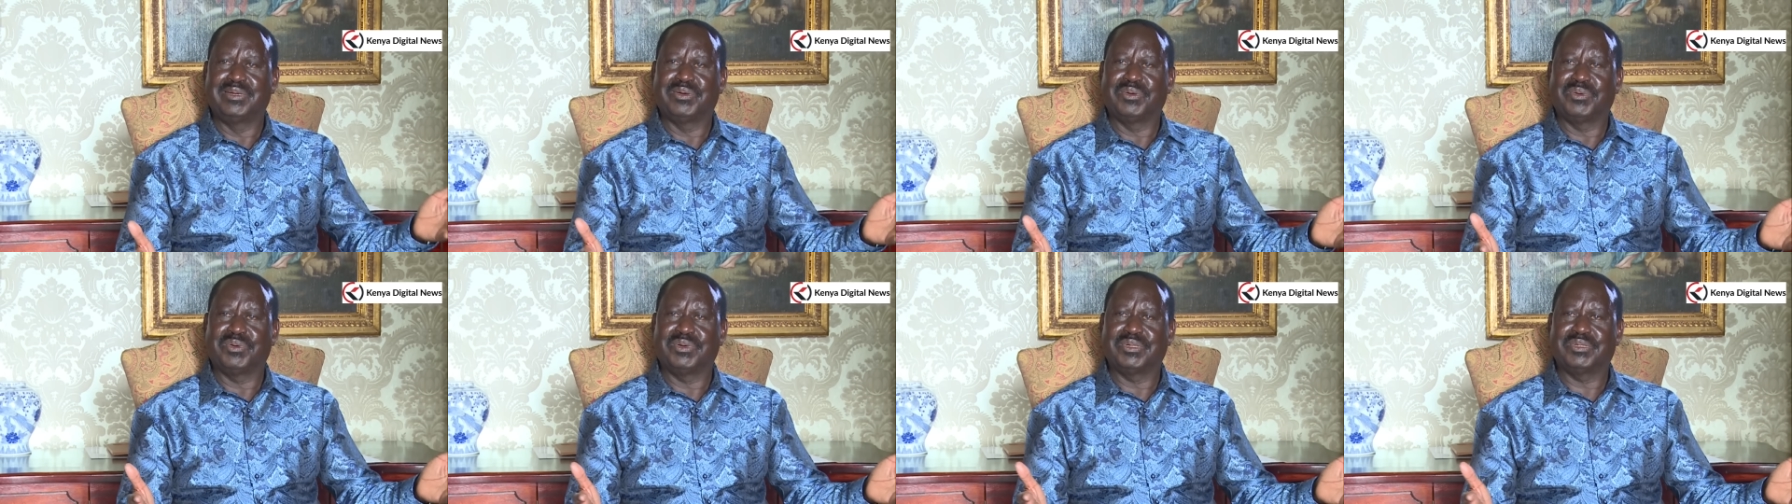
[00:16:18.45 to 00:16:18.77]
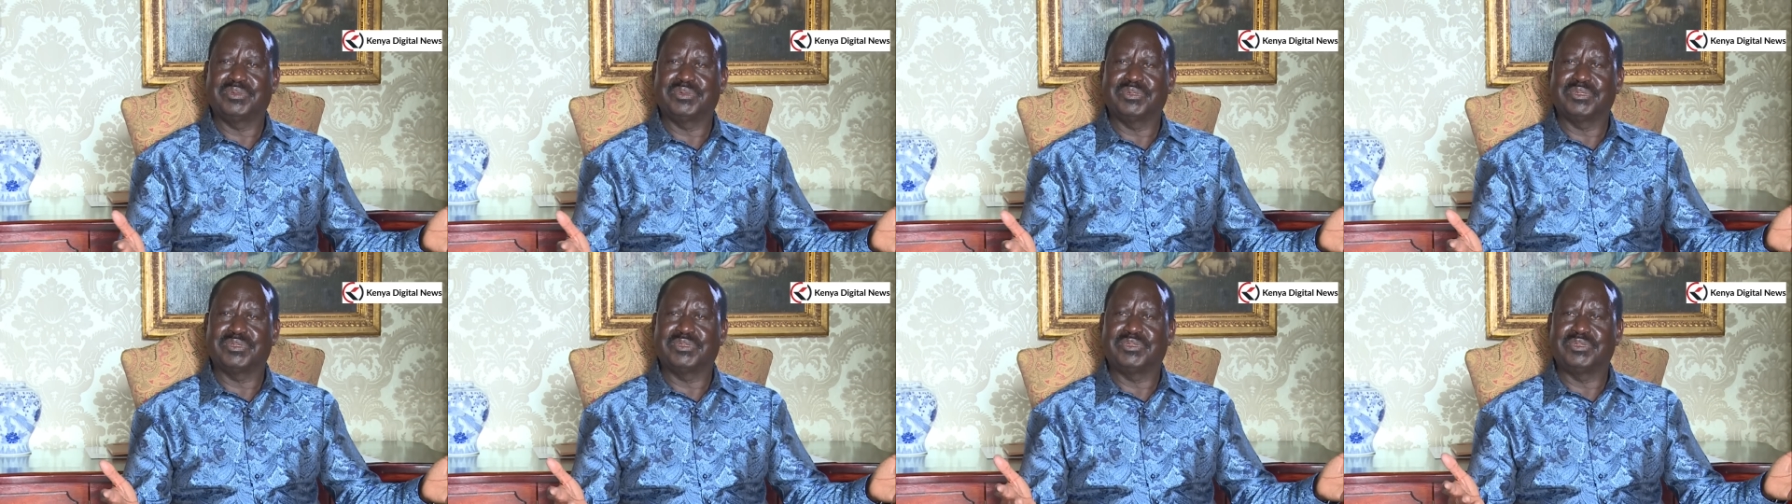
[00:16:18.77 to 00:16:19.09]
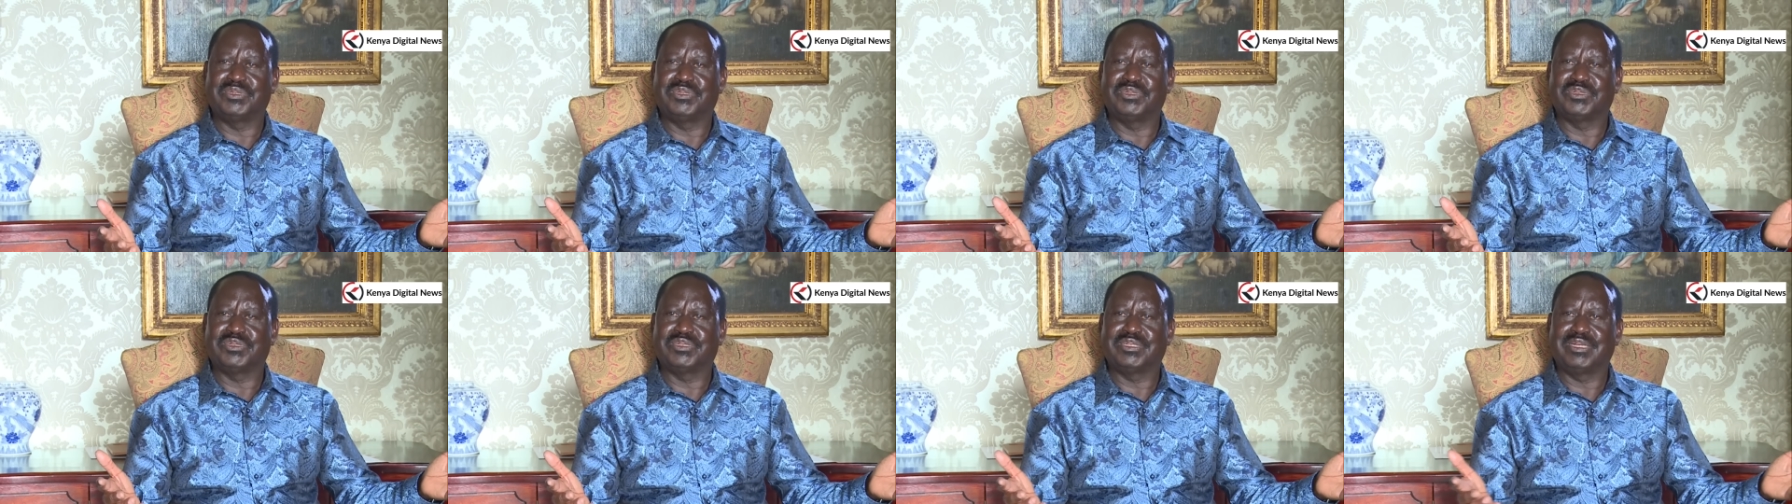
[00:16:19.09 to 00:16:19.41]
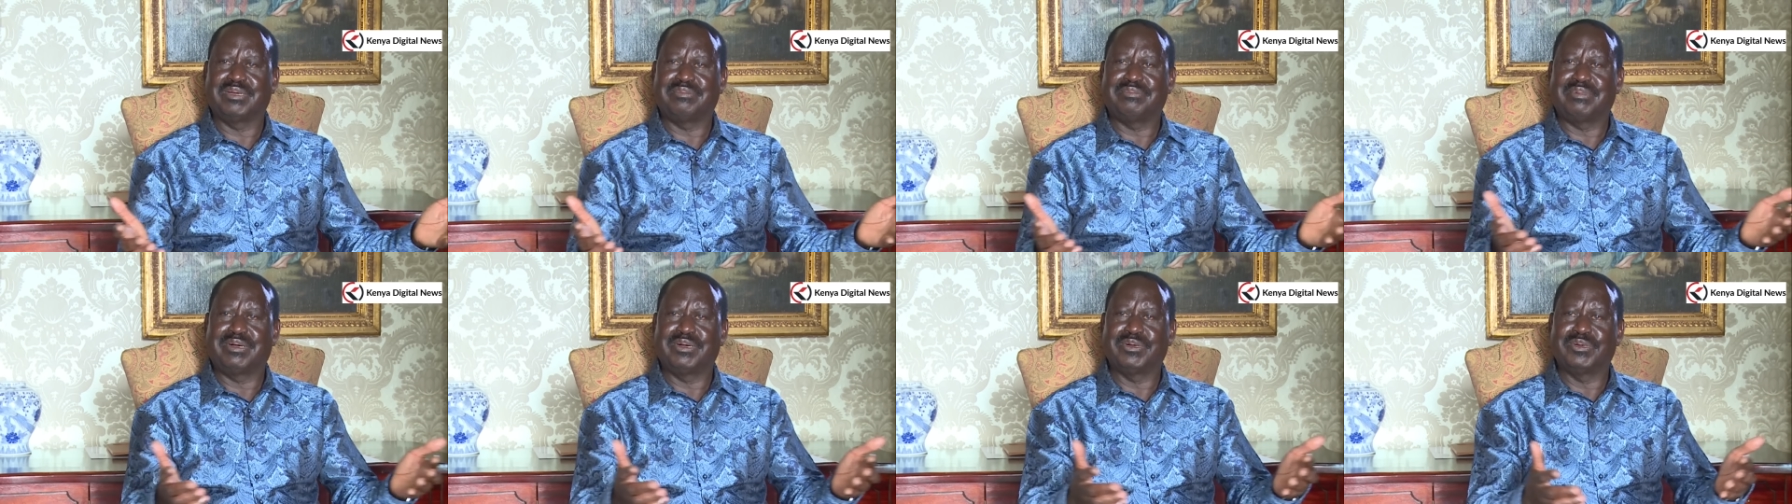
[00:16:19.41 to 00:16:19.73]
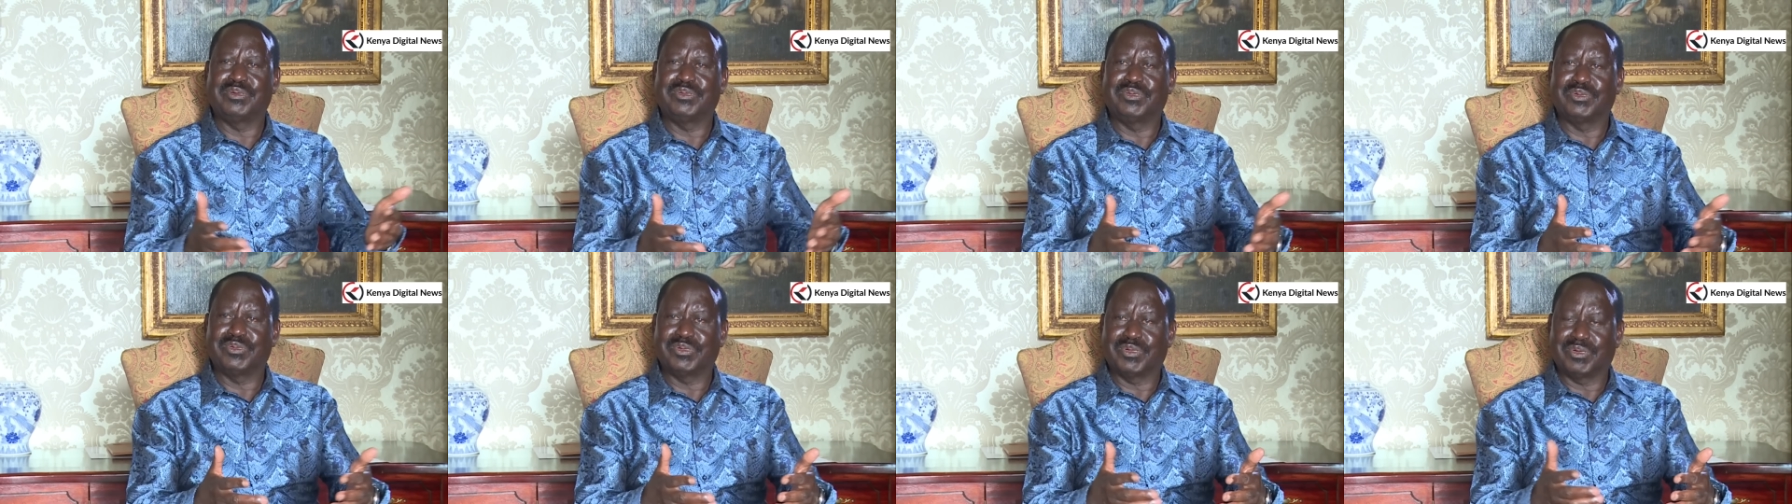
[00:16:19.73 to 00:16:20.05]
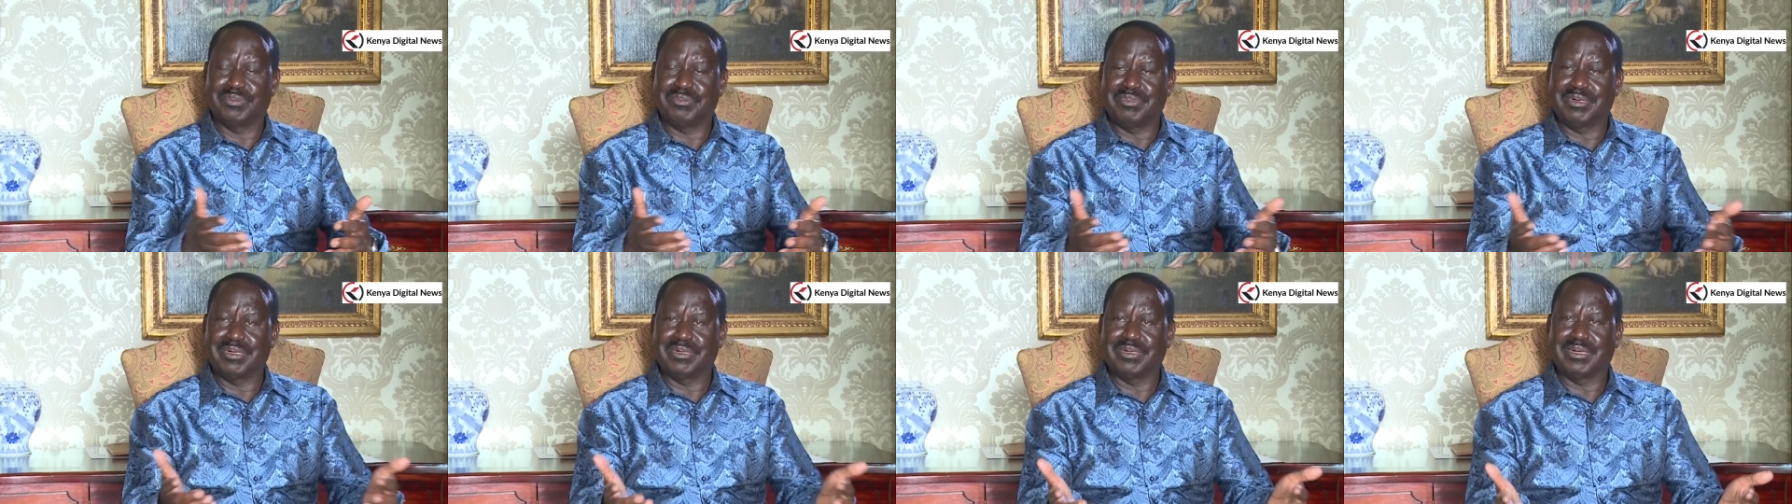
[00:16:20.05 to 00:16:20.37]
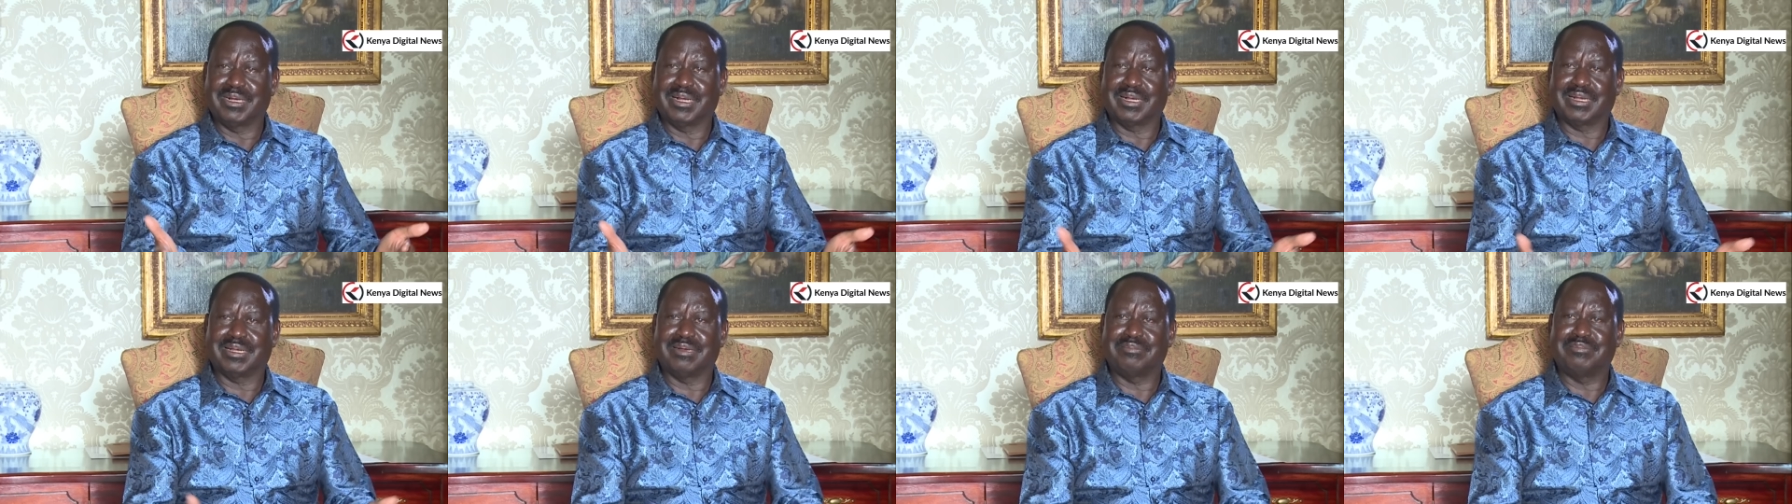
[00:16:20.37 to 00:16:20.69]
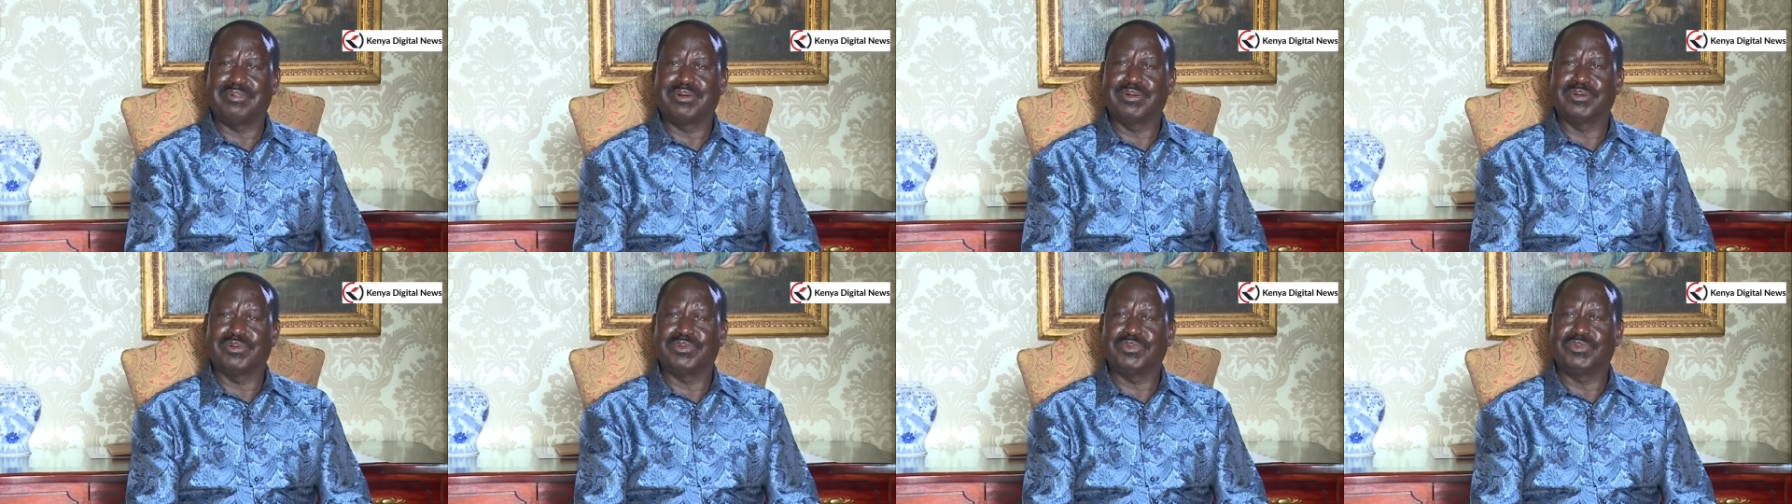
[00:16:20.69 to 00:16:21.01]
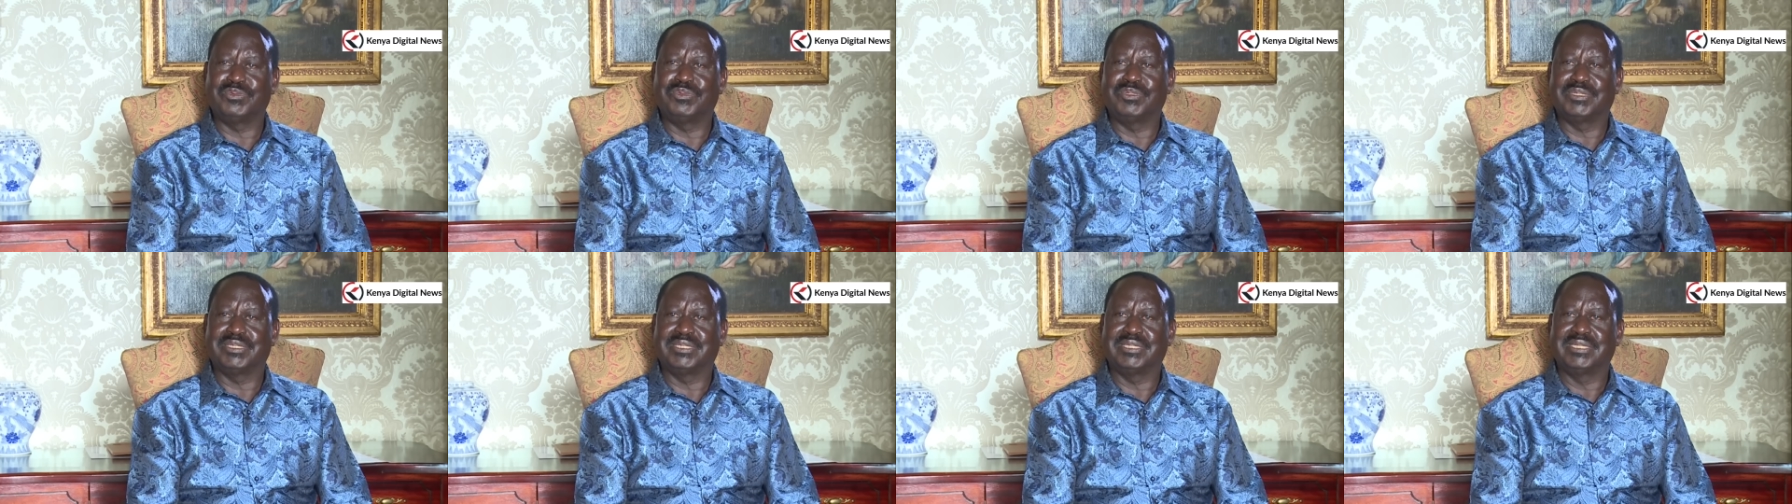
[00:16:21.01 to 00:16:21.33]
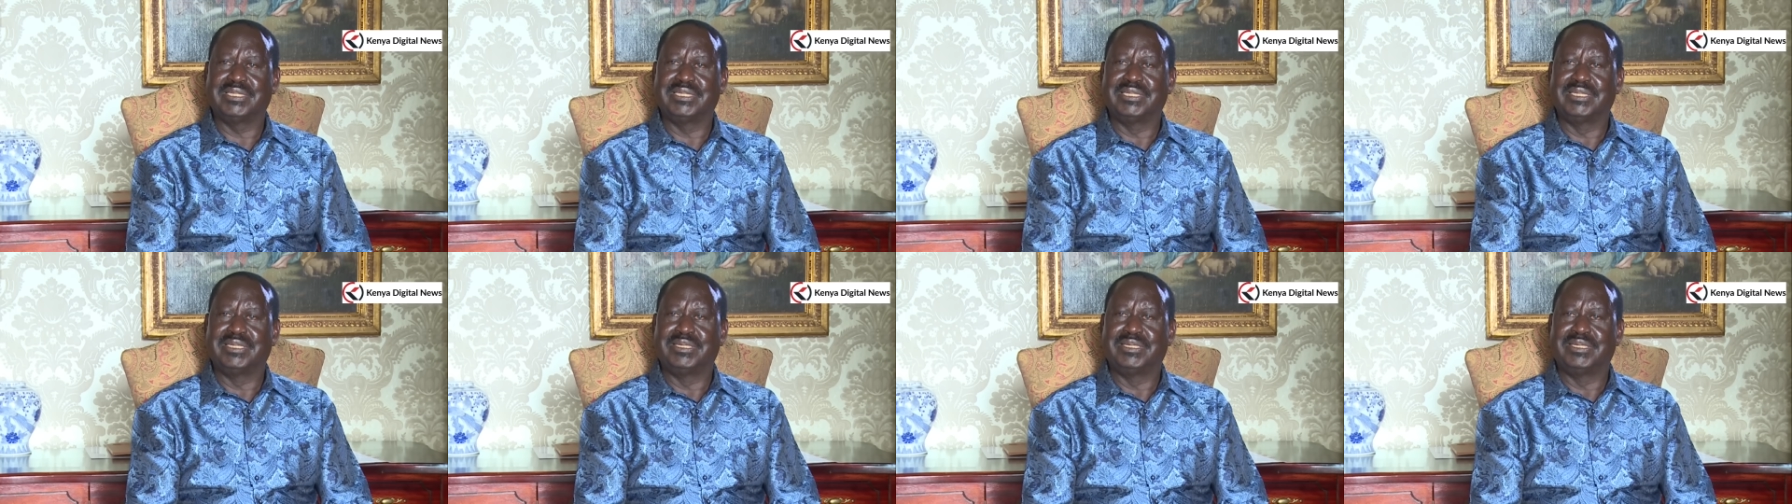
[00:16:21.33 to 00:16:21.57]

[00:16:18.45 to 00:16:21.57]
what was Jose Amago, Camargo, Camargo doing